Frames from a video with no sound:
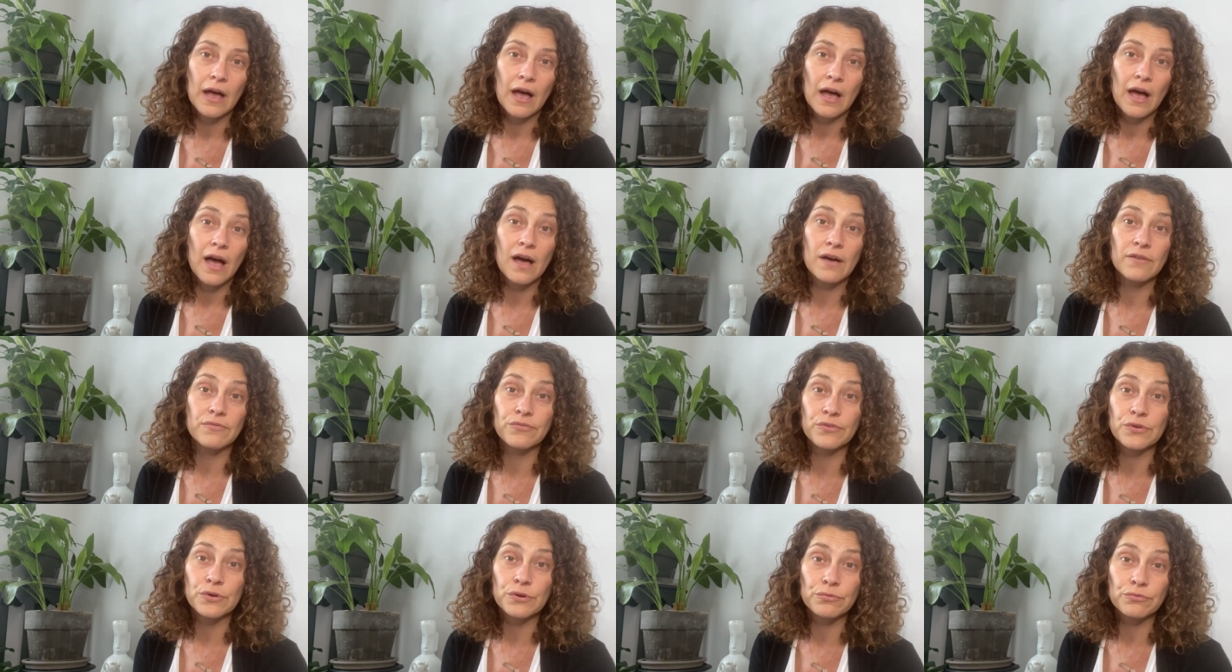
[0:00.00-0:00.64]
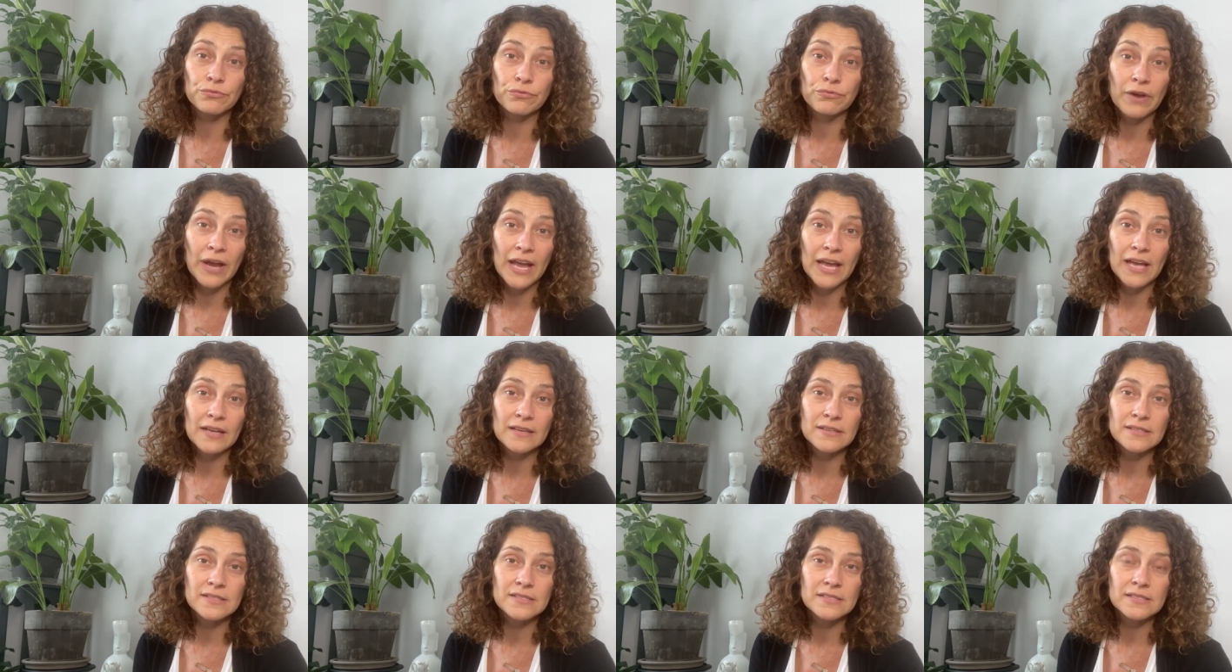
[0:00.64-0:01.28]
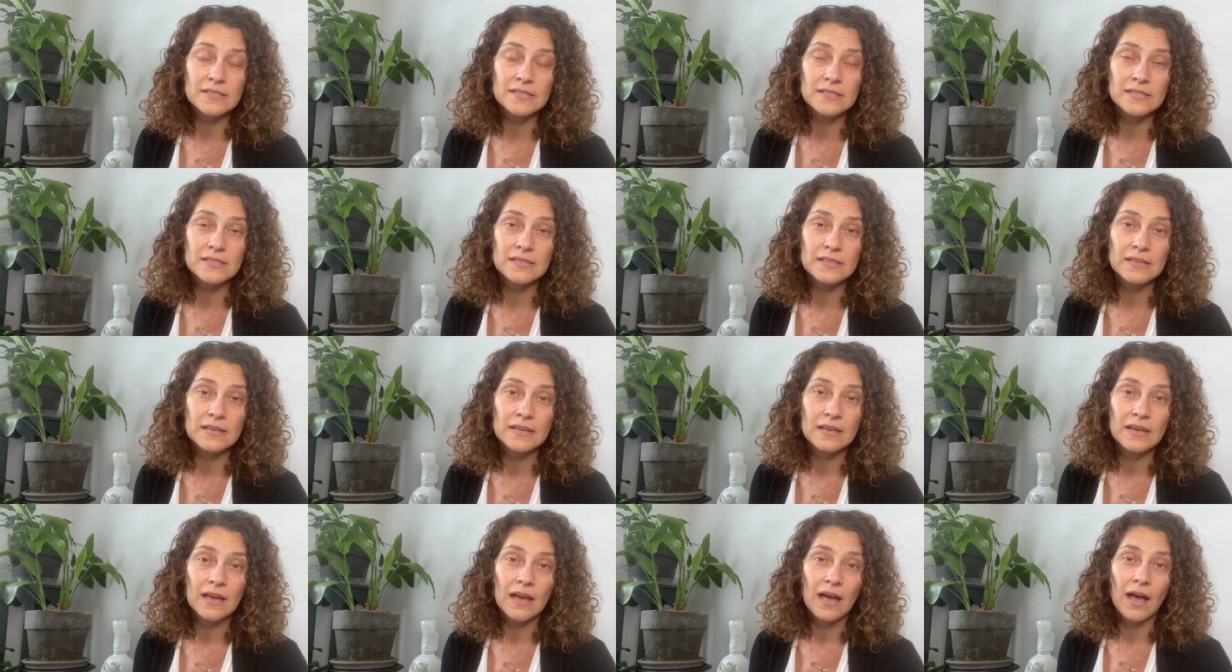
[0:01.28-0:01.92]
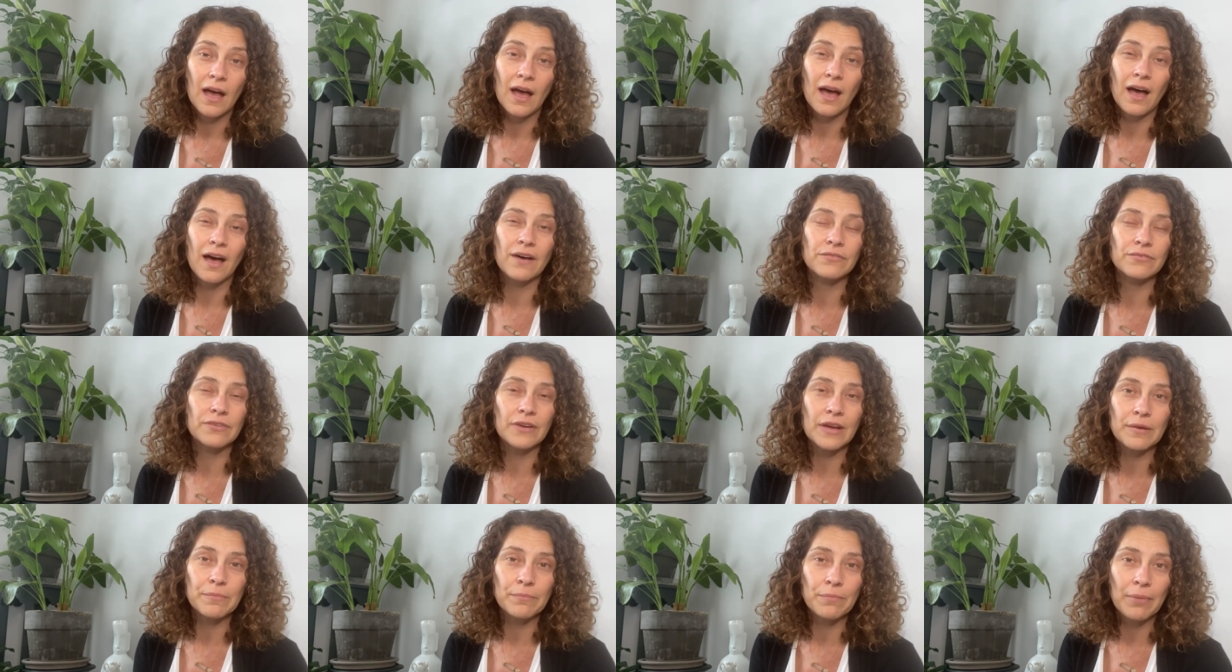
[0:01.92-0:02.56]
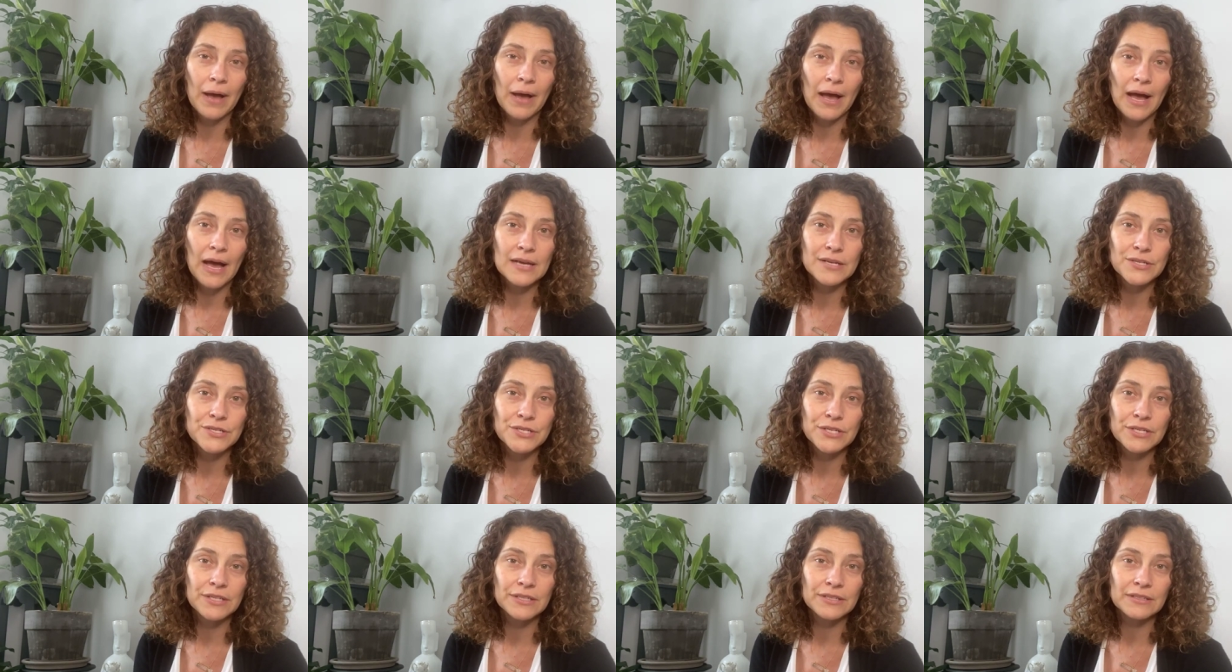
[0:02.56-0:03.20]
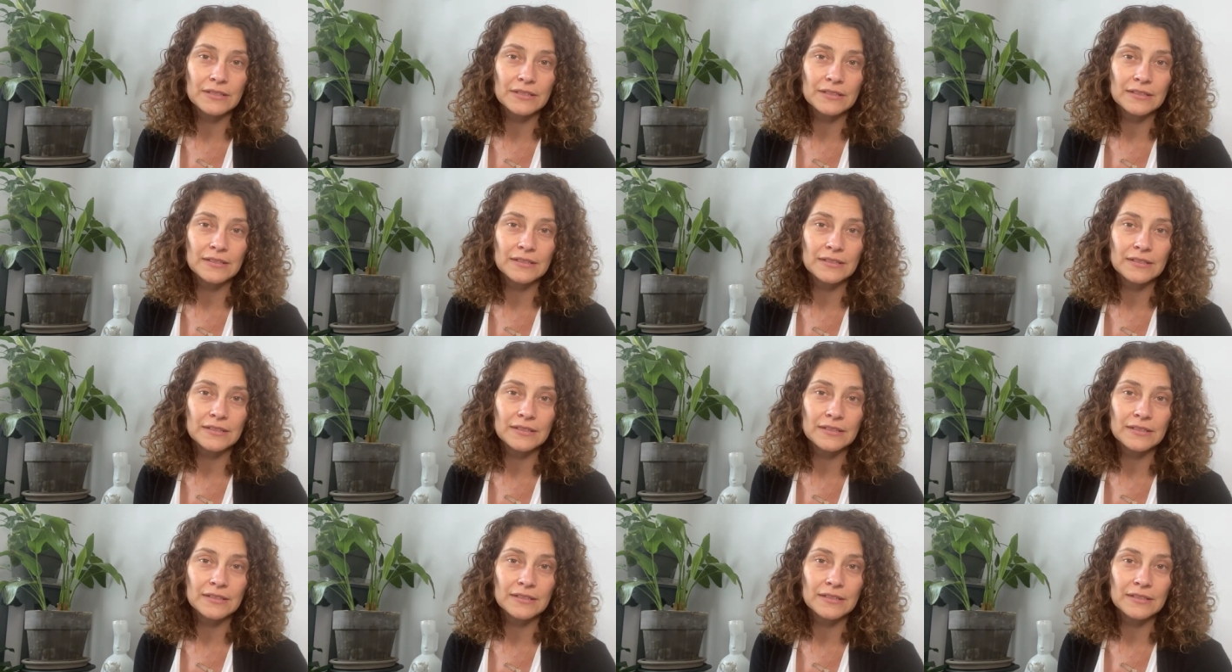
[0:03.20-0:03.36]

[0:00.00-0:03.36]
of grace, of compassion,